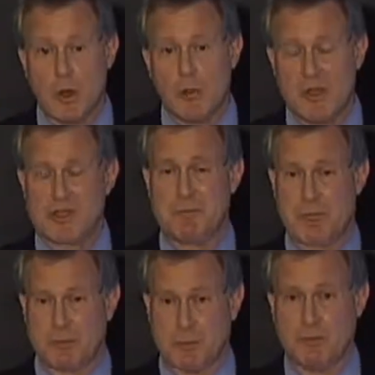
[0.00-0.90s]
obese
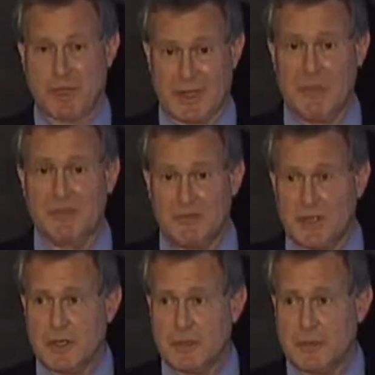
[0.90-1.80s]
people really
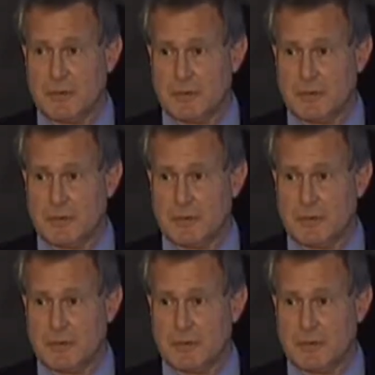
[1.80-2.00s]
feel.